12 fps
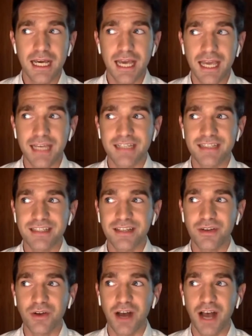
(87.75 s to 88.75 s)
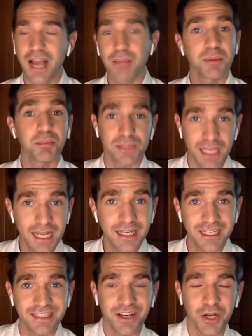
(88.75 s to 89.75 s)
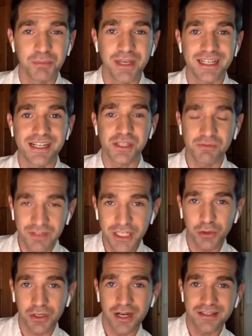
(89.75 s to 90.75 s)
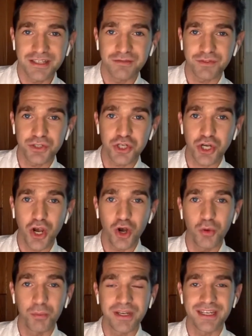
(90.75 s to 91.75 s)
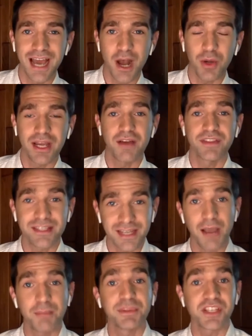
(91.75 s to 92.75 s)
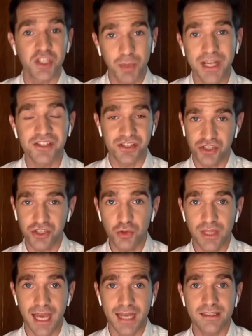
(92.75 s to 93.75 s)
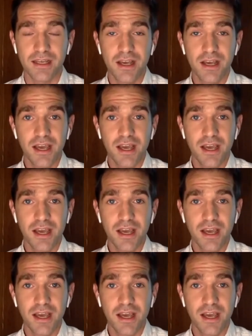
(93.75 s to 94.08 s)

and i've been planning on making some video content for the show but now i have the time and the space to do that